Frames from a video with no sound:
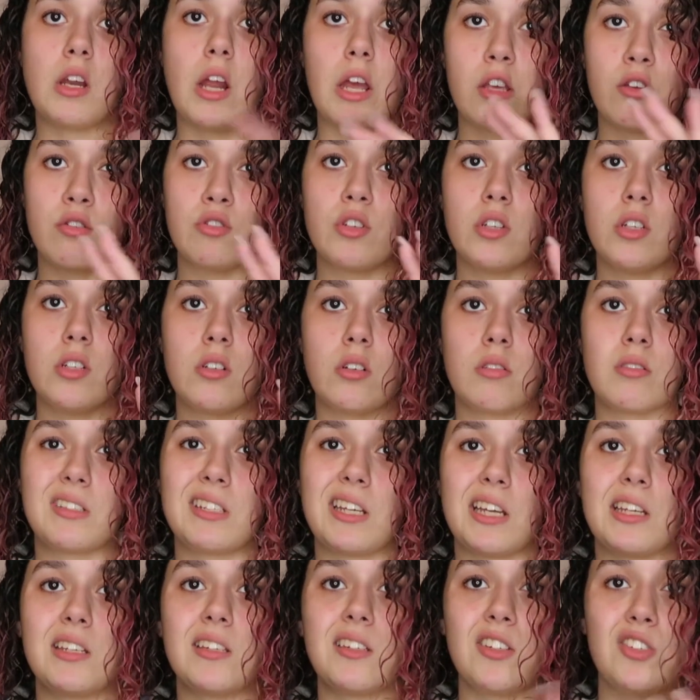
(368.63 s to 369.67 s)
And I usually don't
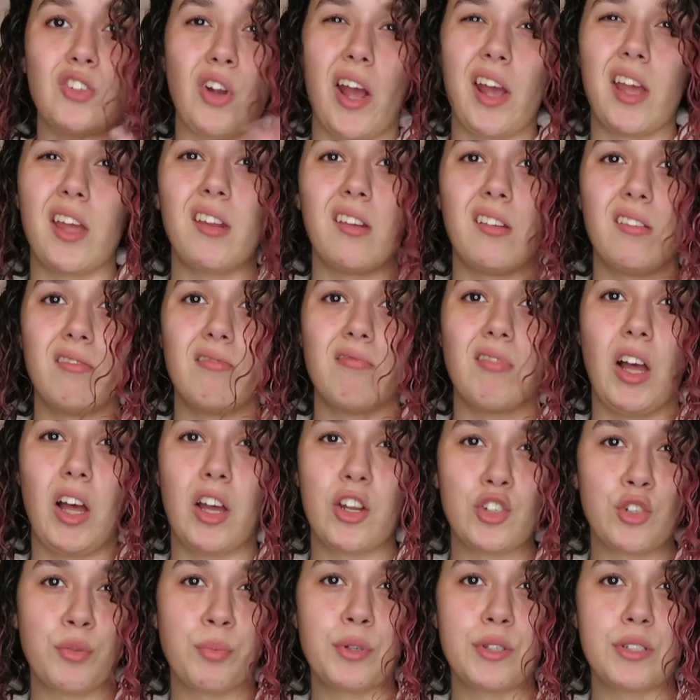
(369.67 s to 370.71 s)
tend to dry it
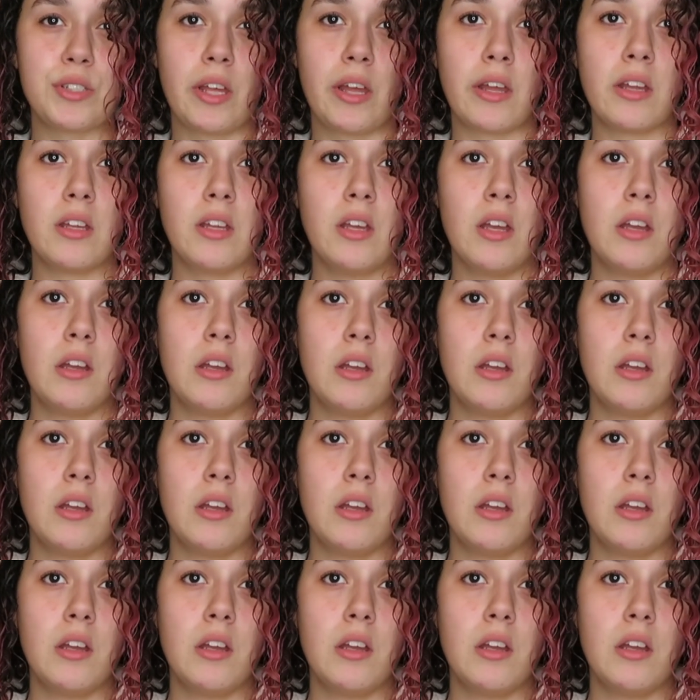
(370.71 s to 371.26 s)
100%